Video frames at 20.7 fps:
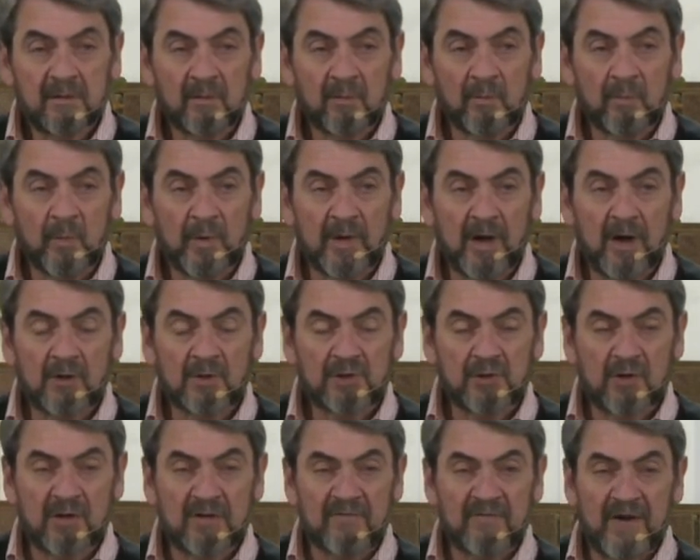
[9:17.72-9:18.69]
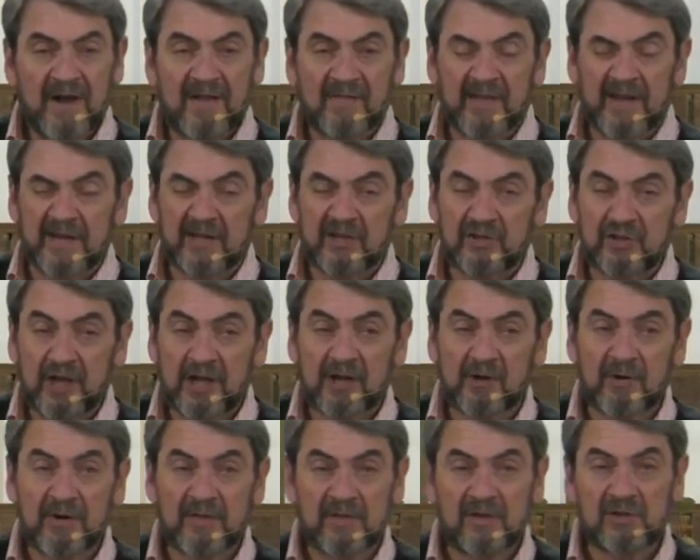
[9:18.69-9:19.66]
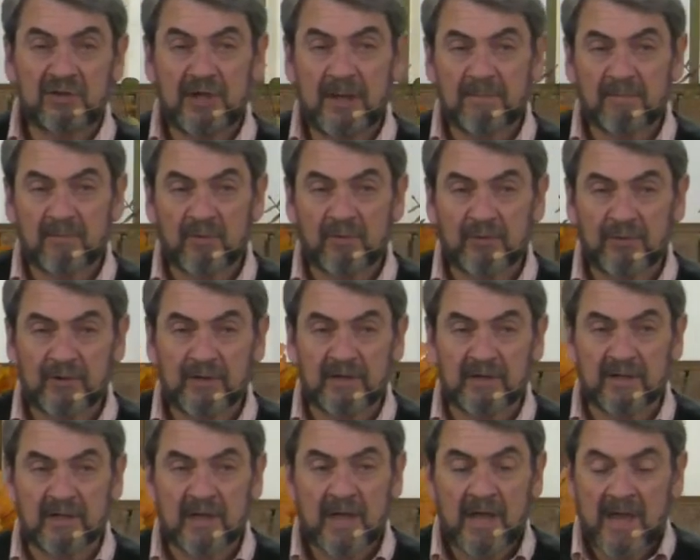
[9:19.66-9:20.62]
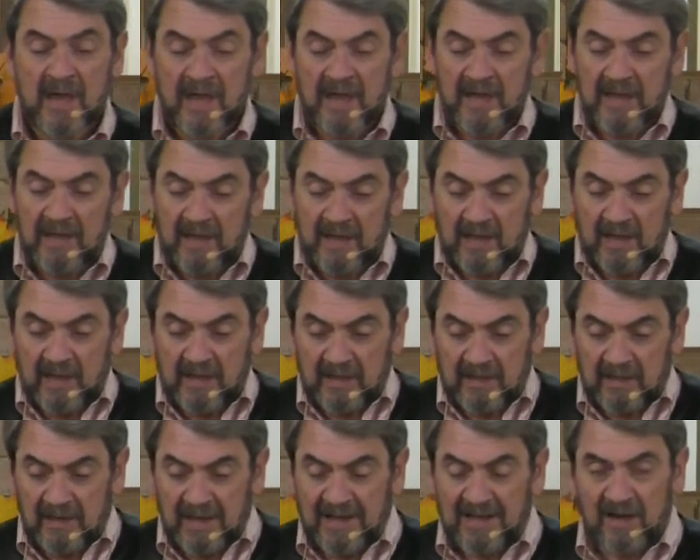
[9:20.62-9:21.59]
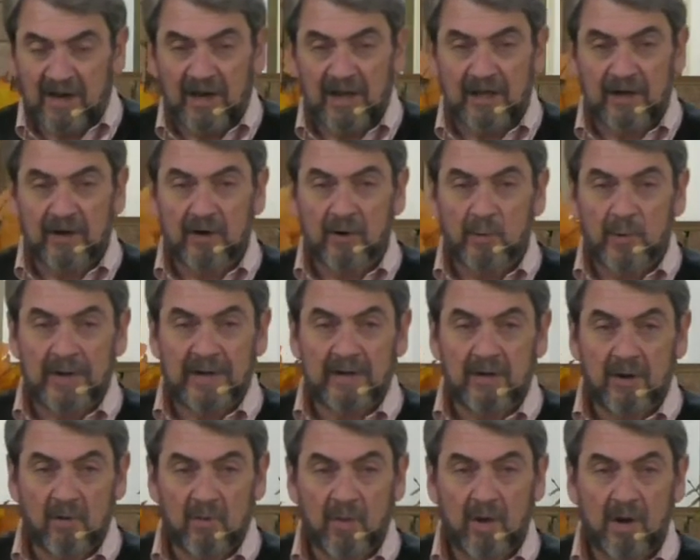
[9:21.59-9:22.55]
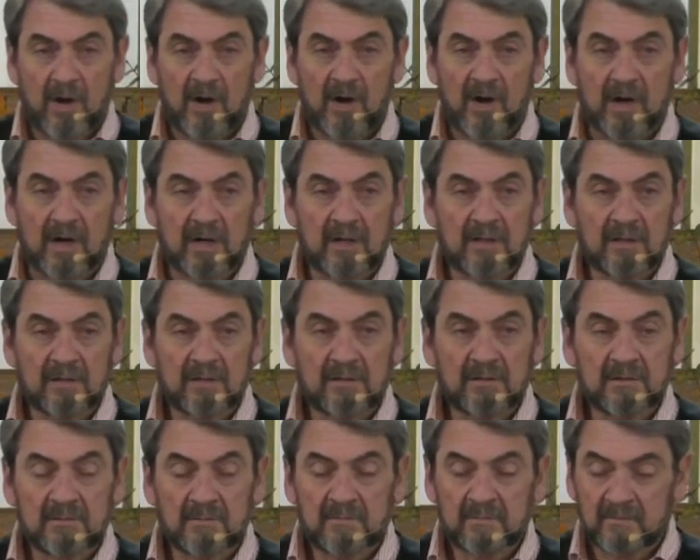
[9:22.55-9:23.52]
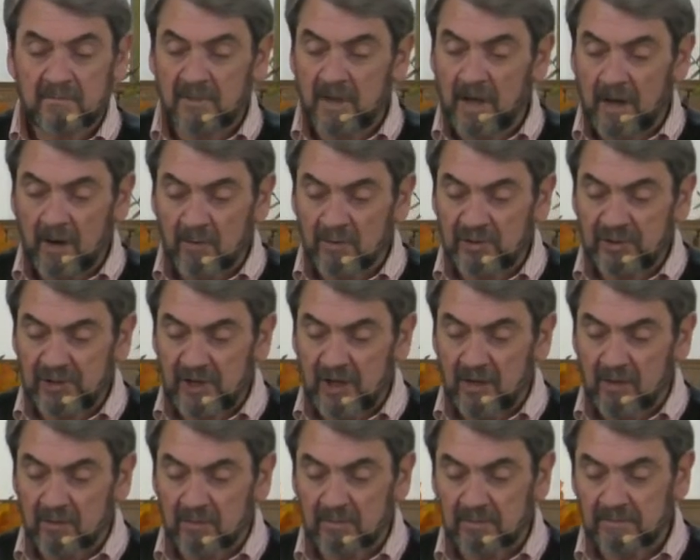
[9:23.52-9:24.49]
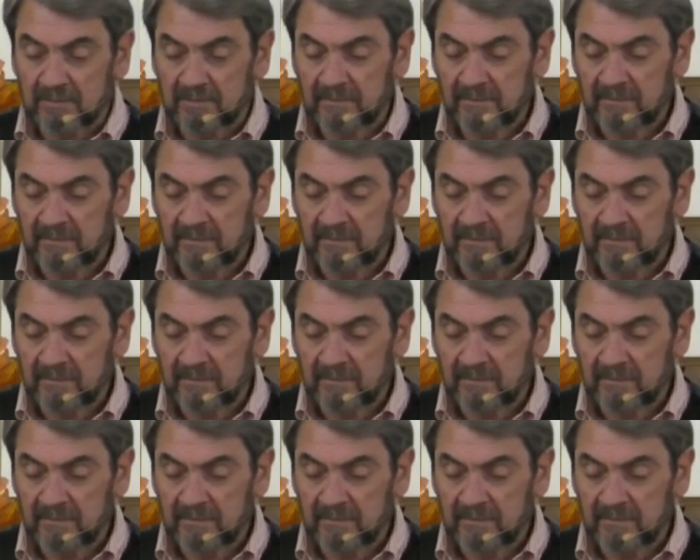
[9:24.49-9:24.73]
we also can find that in 2 Corinthians chapter 3, like a letter written on the heart, not on stone.